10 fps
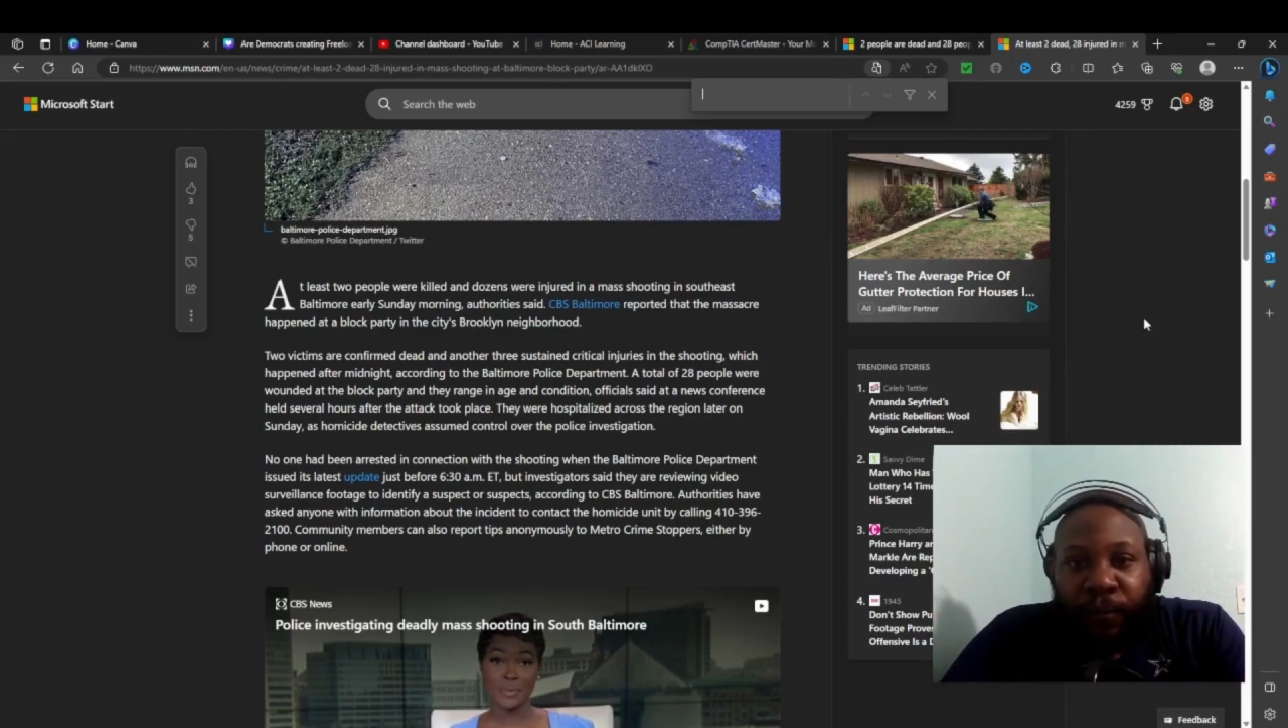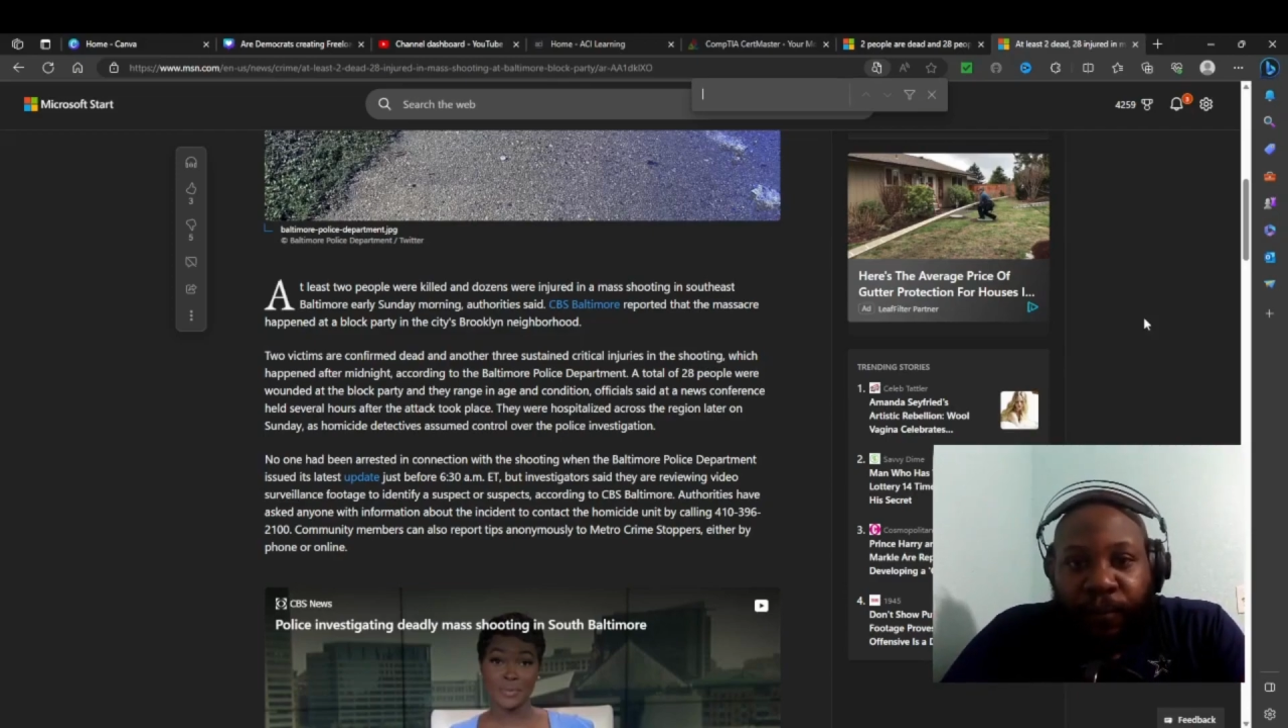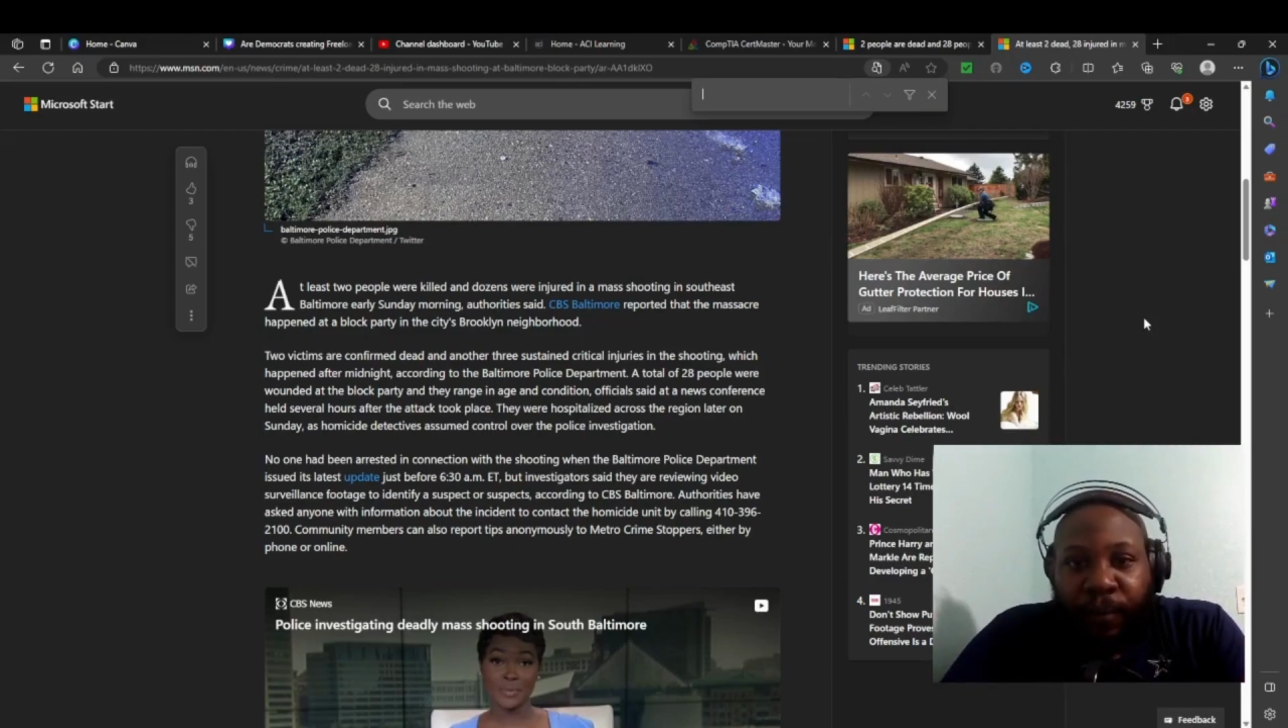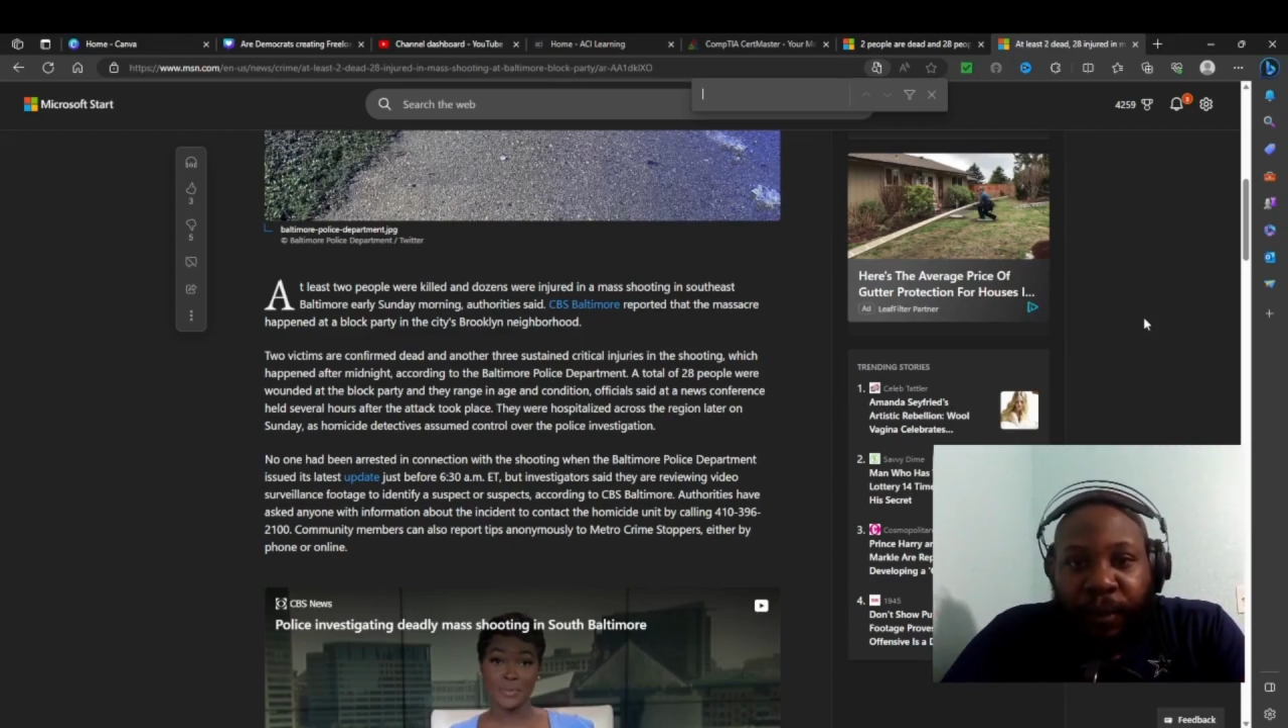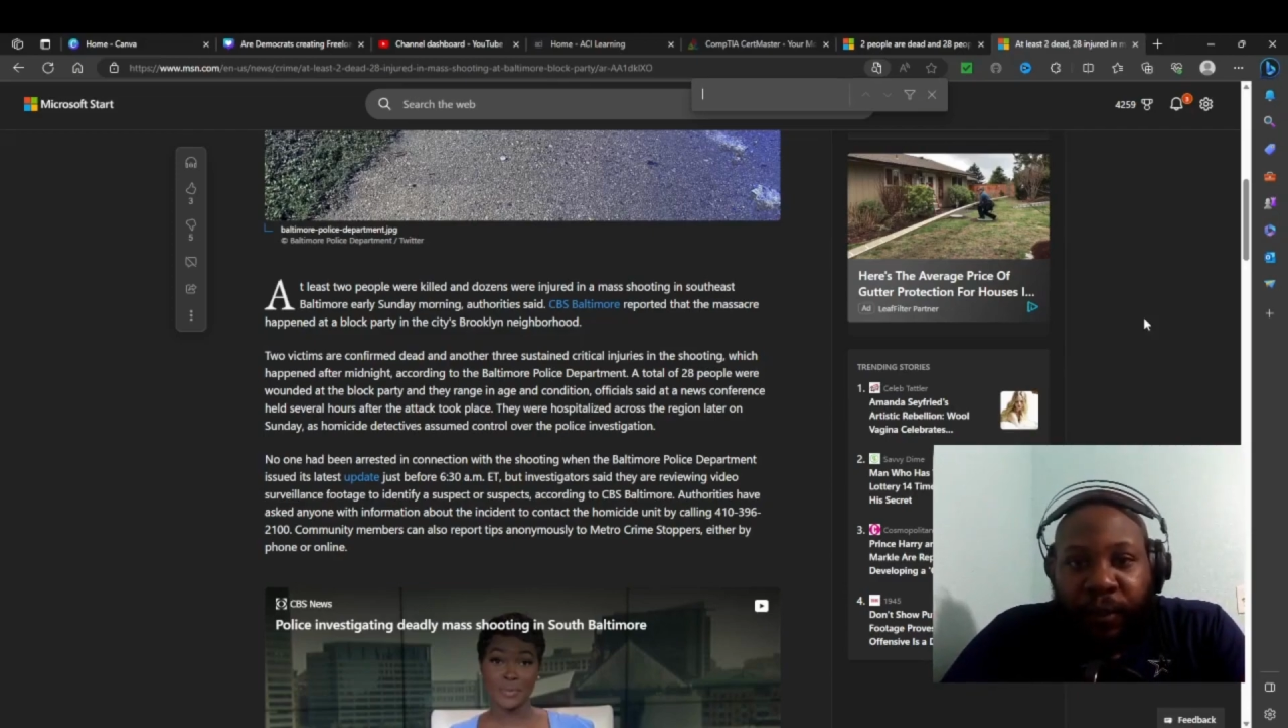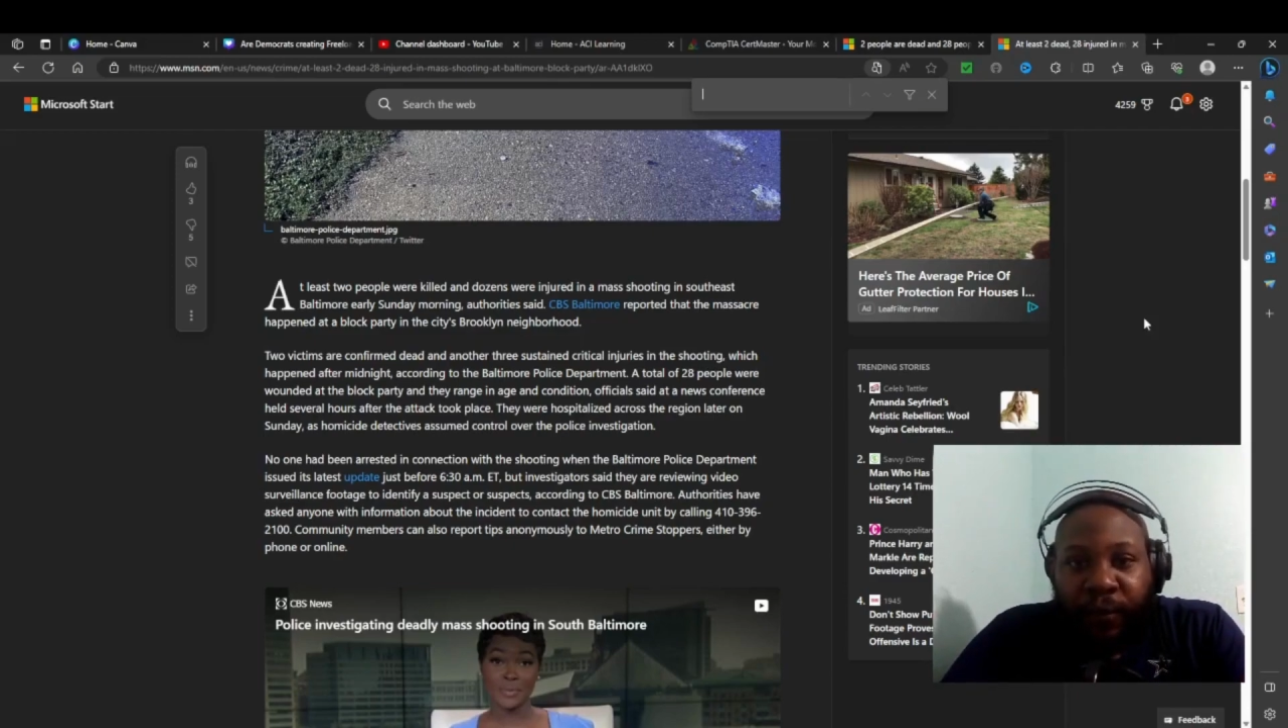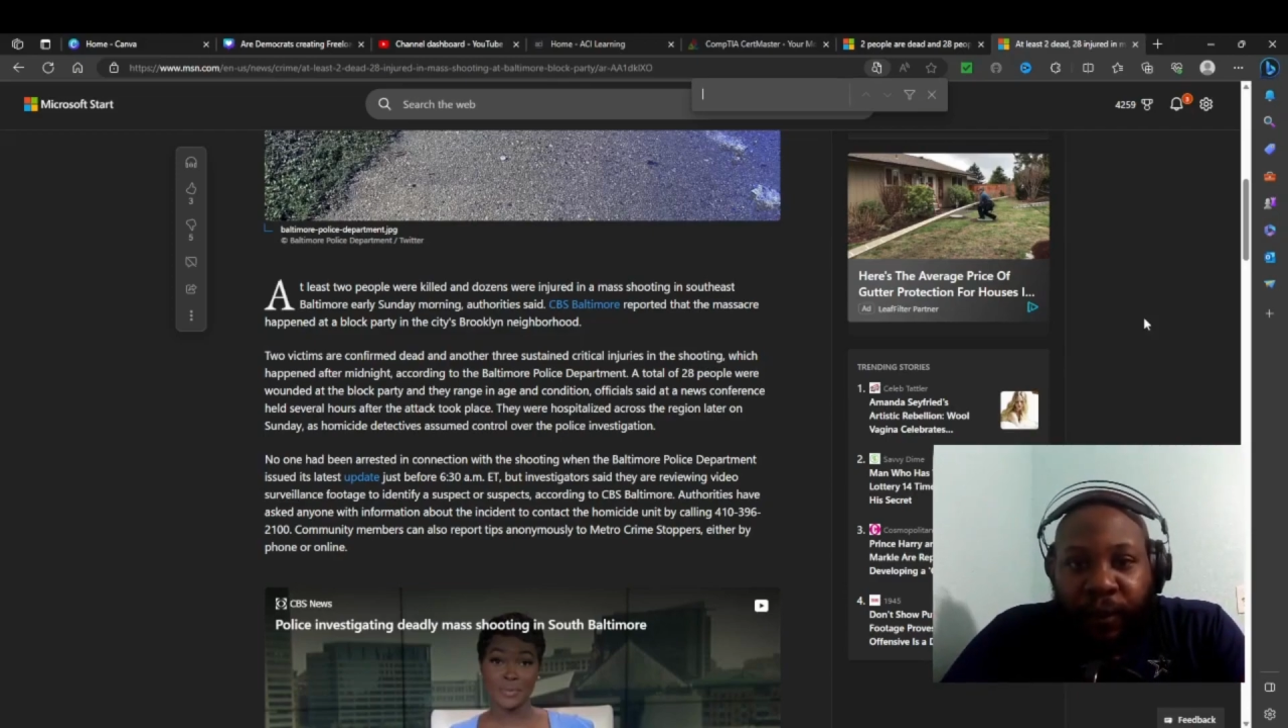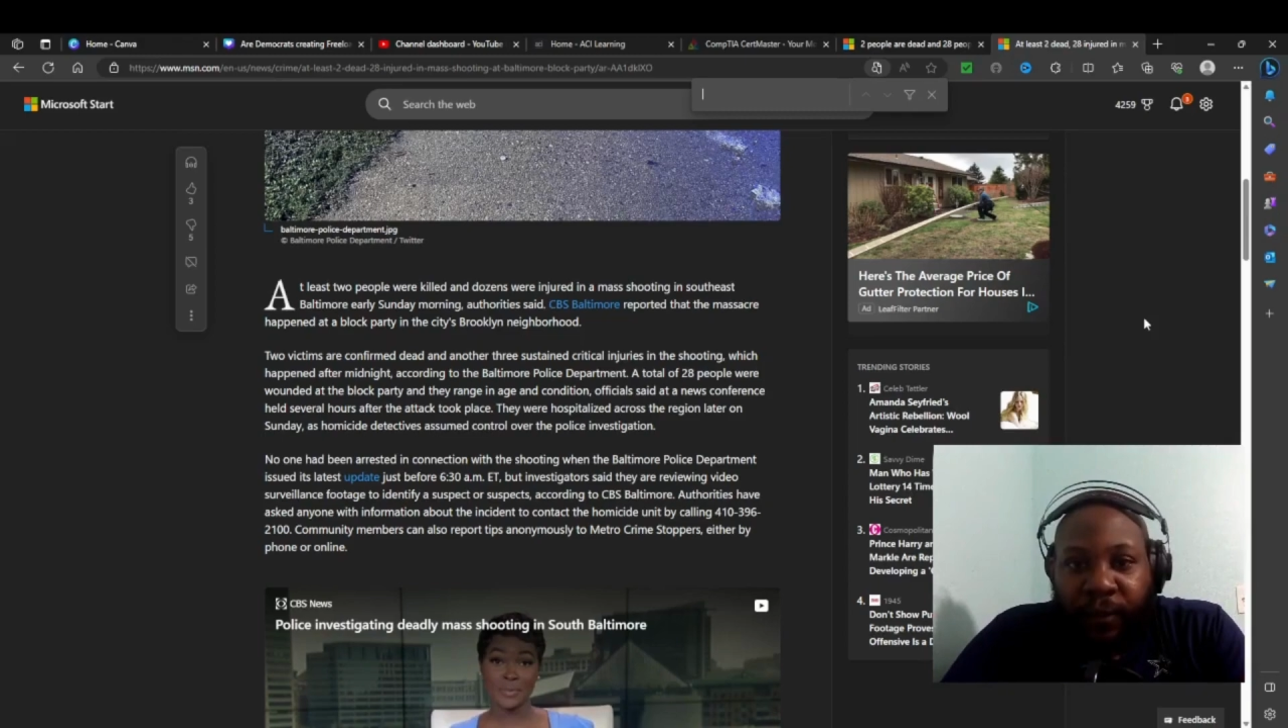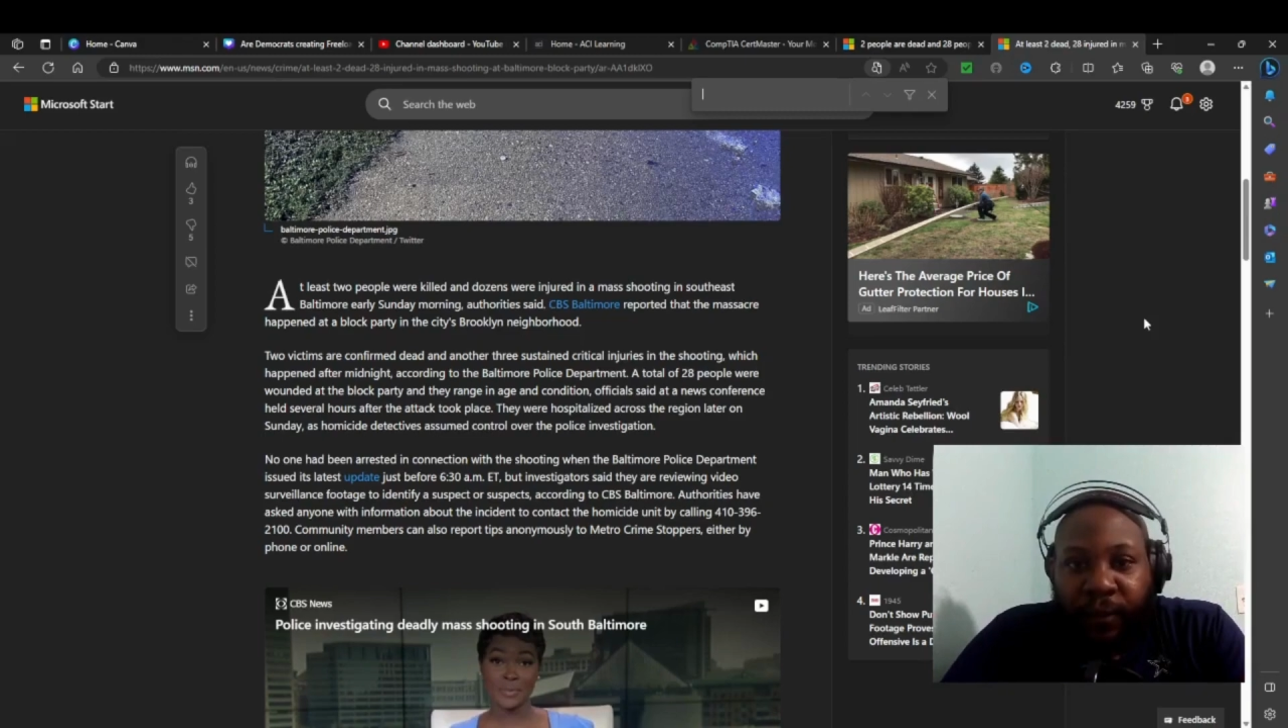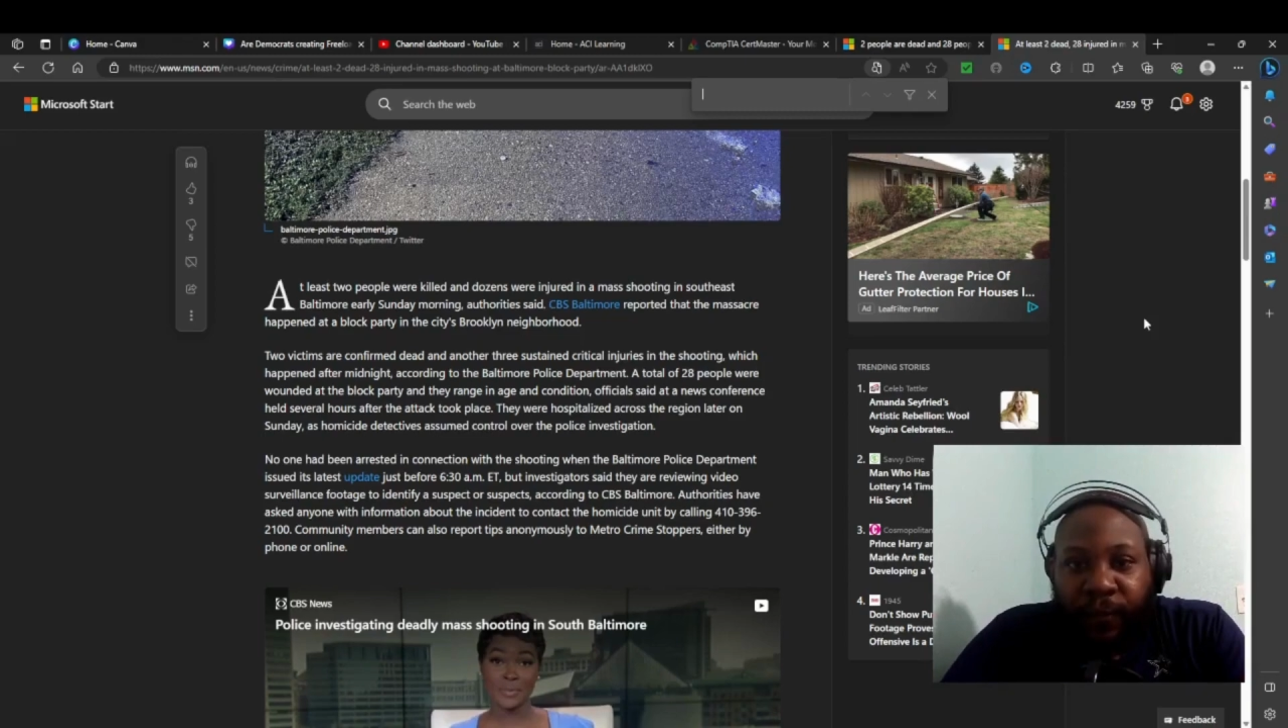
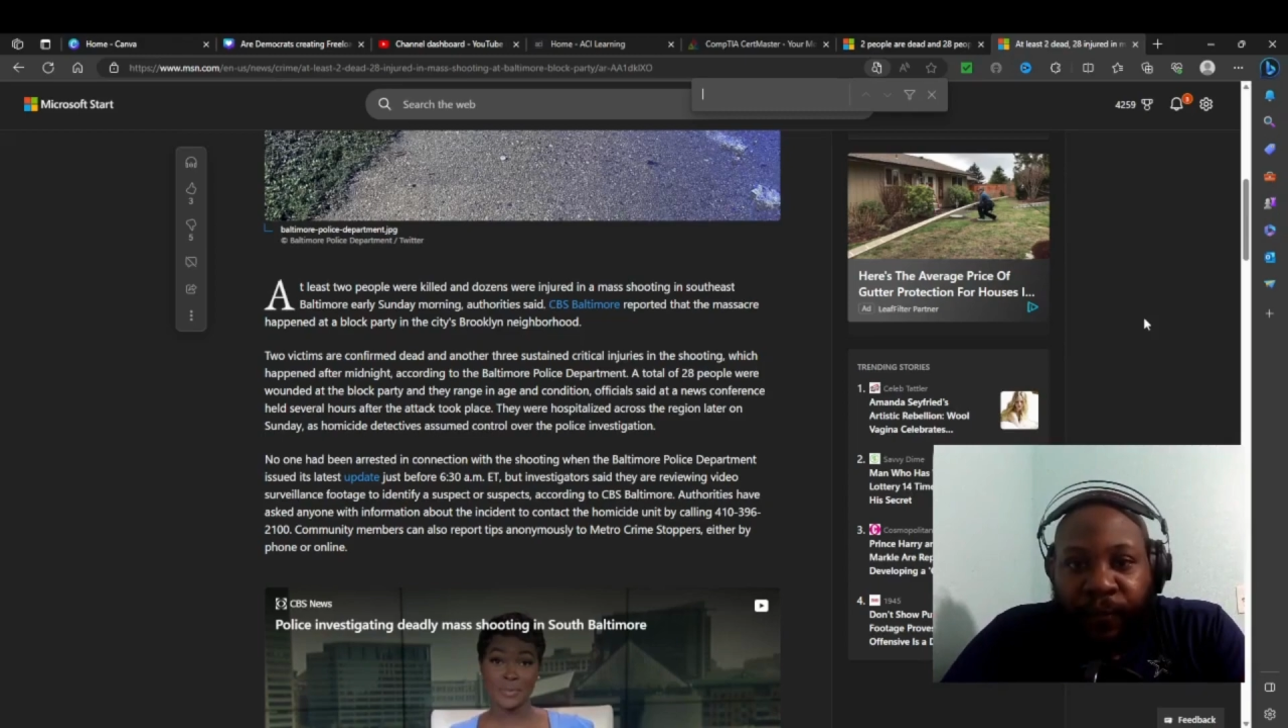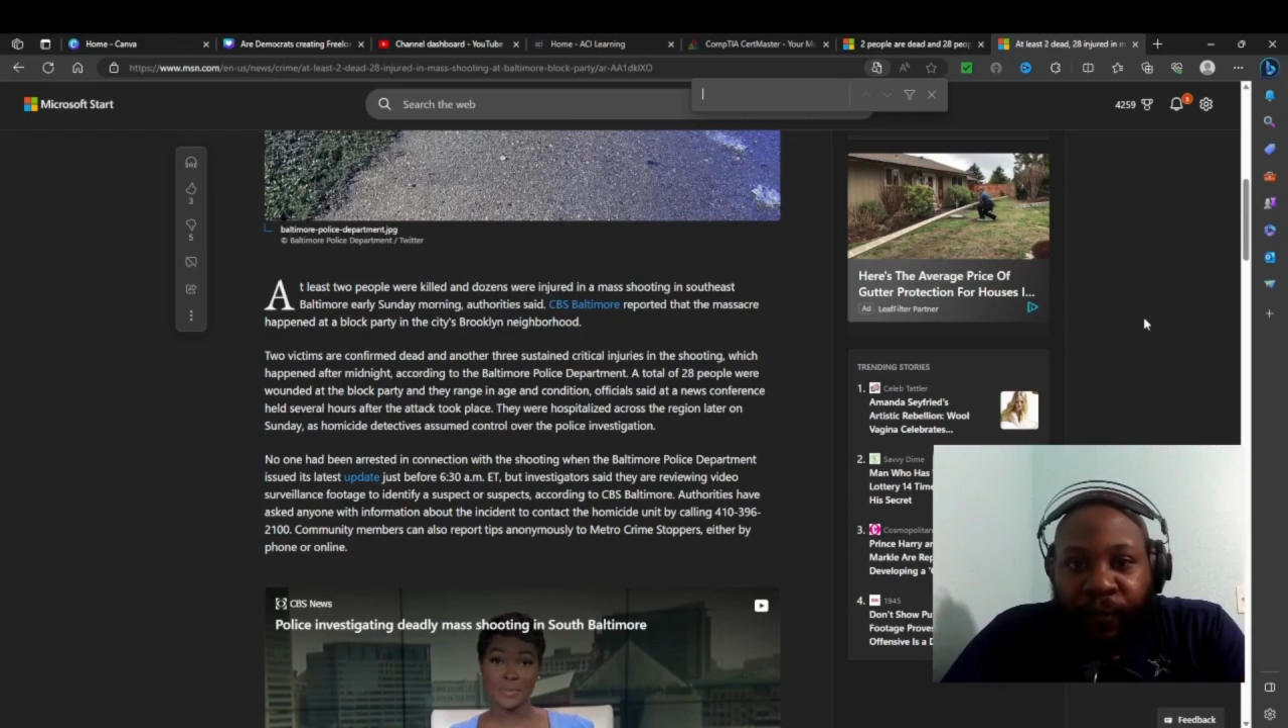administration,